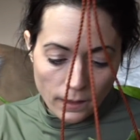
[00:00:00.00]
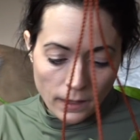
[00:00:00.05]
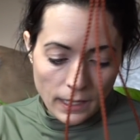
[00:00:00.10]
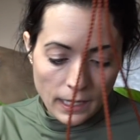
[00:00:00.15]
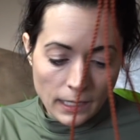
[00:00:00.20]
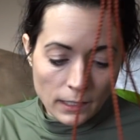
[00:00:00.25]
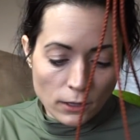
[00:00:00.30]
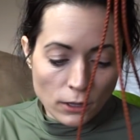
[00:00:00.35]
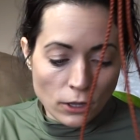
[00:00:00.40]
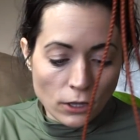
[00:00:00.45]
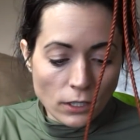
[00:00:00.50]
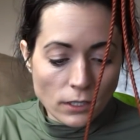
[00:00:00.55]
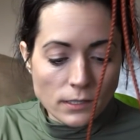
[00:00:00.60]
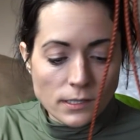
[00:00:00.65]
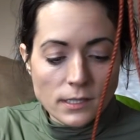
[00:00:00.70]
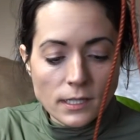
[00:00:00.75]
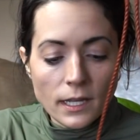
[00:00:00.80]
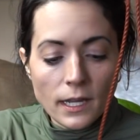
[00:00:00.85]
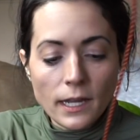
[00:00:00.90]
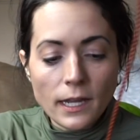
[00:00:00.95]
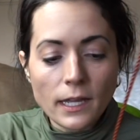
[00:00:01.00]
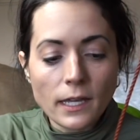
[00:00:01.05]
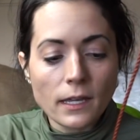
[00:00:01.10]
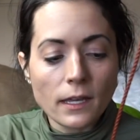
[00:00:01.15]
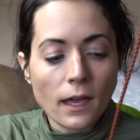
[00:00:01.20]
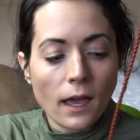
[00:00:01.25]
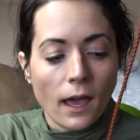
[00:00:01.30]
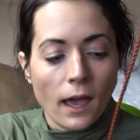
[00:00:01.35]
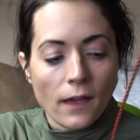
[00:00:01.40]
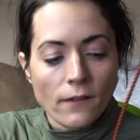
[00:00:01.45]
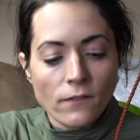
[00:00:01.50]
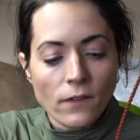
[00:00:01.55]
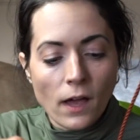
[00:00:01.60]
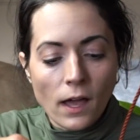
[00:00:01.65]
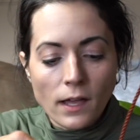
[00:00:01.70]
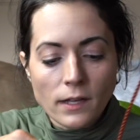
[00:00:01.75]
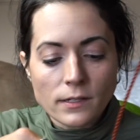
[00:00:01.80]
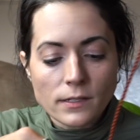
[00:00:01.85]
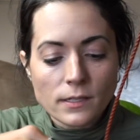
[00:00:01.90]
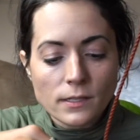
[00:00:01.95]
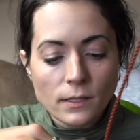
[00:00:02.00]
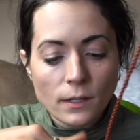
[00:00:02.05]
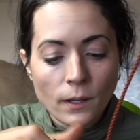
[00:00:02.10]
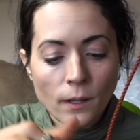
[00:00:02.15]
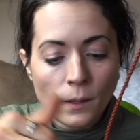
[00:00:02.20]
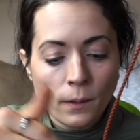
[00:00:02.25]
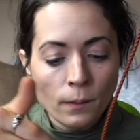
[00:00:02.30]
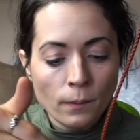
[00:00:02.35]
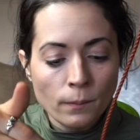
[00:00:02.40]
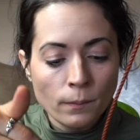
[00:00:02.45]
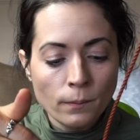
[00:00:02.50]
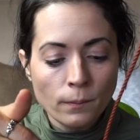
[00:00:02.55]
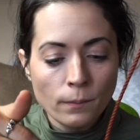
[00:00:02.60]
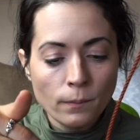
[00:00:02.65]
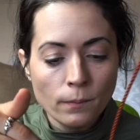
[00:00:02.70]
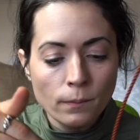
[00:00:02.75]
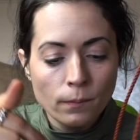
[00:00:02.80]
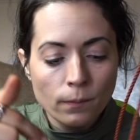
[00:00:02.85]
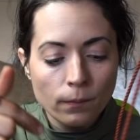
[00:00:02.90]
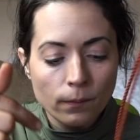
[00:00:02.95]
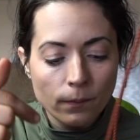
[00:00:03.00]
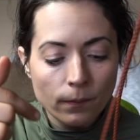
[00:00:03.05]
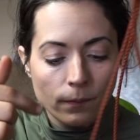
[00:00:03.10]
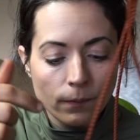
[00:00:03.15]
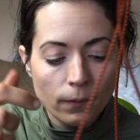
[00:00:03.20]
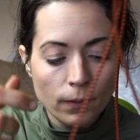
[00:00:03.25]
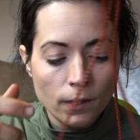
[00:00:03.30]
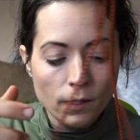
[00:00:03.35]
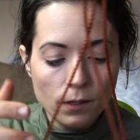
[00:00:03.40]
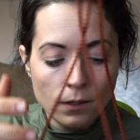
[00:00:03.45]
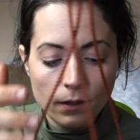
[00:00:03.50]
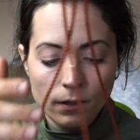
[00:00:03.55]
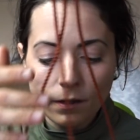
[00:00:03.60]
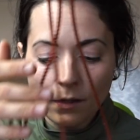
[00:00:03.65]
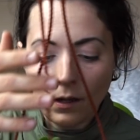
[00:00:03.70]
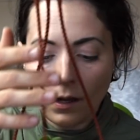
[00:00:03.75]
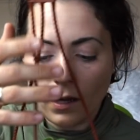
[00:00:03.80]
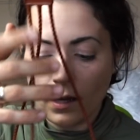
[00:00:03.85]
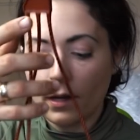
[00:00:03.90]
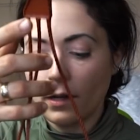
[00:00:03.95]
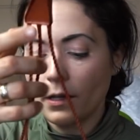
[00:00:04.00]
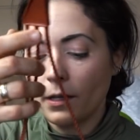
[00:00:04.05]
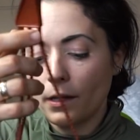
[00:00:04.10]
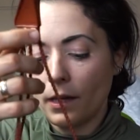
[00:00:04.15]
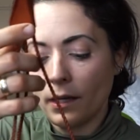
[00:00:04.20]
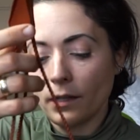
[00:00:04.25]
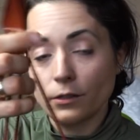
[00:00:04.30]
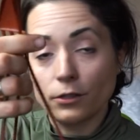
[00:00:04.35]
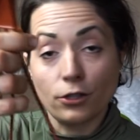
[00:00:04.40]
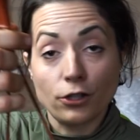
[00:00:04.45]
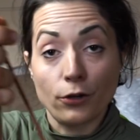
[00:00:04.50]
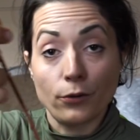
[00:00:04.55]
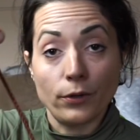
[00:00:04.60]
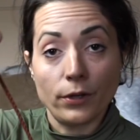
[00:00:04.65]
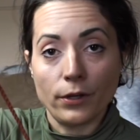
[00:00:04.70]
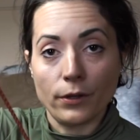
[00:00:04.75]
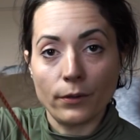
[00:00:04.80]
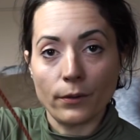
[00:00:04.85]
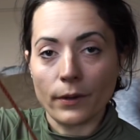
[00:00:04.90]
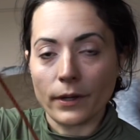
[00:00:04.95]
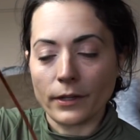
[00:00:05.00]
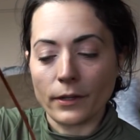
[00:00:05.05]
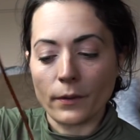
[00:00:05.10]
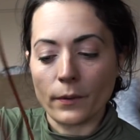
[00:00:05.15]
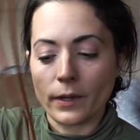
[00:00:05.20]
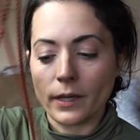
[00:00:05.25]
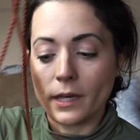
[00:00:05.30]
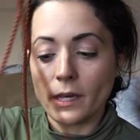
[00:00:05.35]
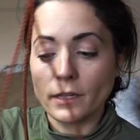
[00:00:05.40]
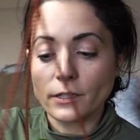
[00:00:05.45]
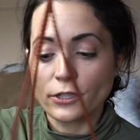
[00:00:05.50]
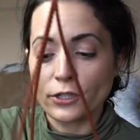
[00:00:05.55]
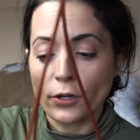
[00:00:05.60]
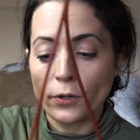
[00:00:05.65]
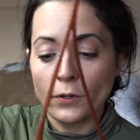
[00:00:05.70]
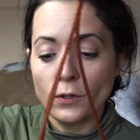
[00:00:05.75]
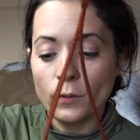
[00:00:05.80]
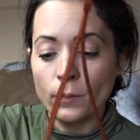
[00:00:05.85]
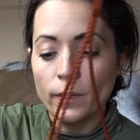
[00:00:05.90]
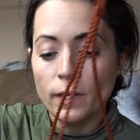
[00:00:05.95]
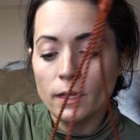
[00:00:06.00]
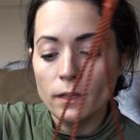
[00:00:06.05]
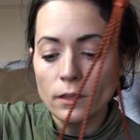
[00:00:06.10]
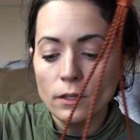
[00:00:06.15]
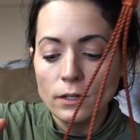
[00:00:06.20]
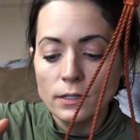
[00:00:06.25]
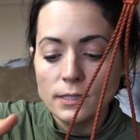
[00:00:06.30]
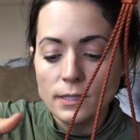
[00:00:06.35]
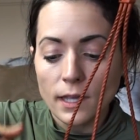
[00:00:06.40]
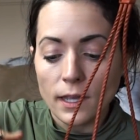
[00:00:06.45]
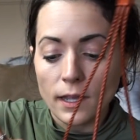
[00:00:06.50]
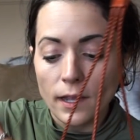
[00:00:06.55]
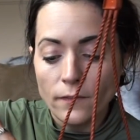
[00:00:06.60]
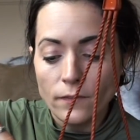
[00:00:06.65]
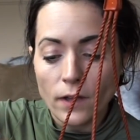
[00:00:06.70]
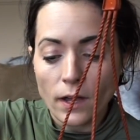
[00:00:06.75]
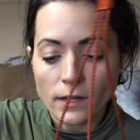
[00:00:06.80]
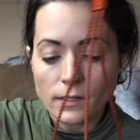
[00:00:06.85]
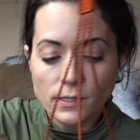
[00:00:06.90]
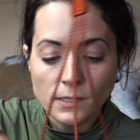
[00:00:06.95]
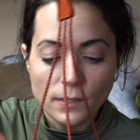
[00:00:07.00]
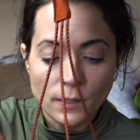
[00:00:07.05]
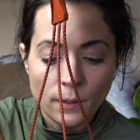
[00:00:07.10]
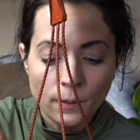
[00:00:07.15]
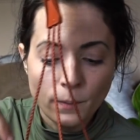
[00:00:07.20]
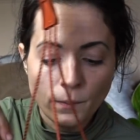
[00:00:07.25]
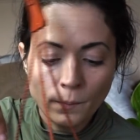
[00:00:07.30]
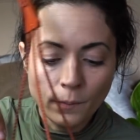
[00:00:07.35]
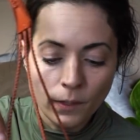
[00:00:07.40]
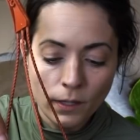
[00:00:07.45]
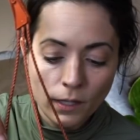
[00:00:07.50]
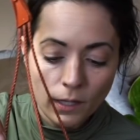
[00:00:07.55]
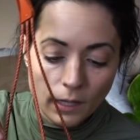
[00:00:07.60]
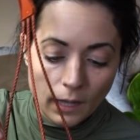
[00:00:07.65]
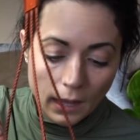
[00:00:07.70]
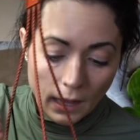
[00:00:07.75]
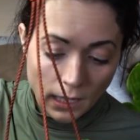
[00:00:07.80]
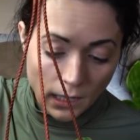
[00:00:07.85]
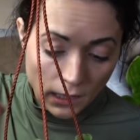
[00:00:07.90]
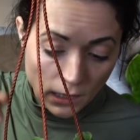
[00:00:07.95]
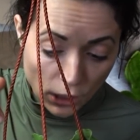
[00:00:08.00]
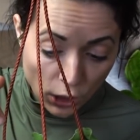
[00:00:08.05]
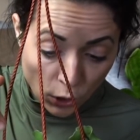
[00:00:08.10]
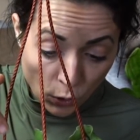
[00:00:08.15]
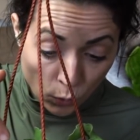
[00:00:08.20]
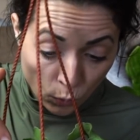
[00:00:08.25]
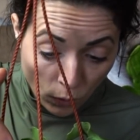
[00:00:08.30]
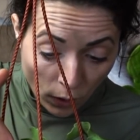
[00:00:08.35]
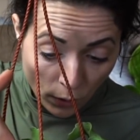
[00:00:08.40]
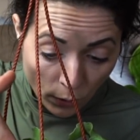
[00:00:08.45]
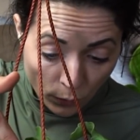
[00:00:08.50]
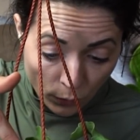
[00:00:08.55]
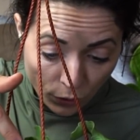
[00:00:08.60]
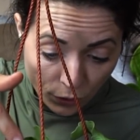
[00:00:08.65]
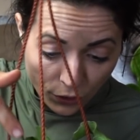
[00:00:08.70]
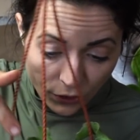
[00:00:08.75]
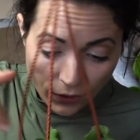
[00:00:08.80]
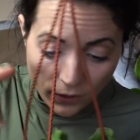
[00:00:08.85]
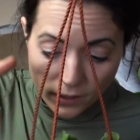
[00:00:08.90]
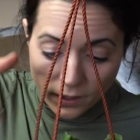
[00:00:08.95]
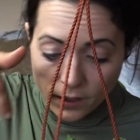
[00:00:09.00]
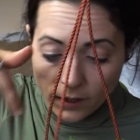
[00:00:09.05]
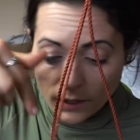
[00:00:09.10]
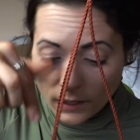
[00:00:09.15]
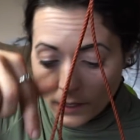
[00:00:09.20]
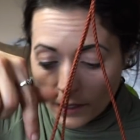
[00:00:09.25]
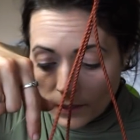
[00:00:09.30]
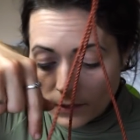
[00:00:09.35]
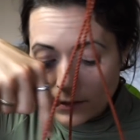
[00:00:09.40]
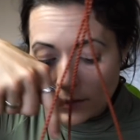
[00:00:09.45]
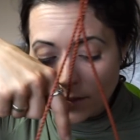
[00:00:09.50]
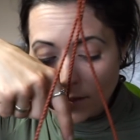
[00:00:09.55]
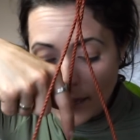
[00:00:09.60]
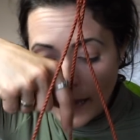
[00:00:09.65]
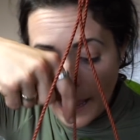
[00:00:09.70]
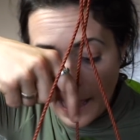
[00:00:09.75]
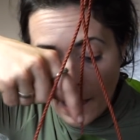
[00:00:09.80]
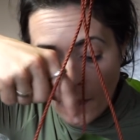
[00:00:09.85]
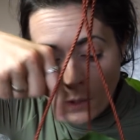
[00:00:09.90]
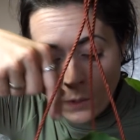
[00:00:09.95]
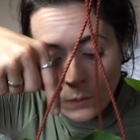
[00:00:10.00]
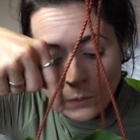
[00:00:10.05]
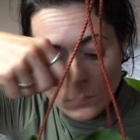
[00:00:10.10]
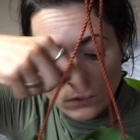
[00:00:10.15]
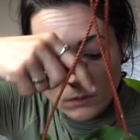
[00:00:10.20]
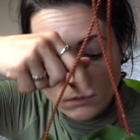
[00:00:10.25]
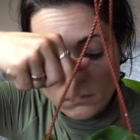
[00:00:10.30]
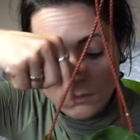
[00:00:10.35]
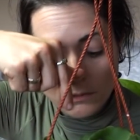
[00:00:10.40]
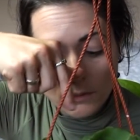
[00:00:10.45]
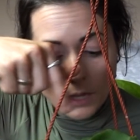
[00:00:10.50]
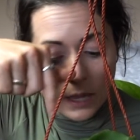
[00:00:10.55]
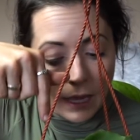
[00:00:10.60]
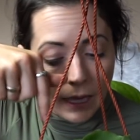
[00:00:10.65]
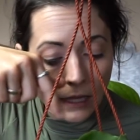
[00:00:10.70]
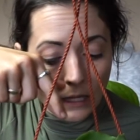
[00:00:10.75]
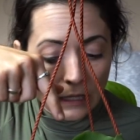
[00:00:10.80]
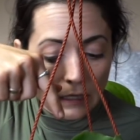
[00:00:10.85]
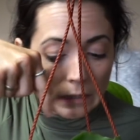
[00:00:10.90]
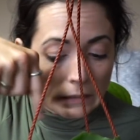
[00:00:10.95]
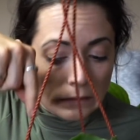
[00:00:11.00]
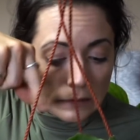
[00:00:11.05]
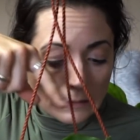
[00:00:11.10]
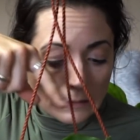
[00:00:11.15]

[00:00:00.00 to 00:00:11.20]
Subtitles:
It looks like I've got some, I can't show you, I know I can't show you, but it looks like I've got some growth down, like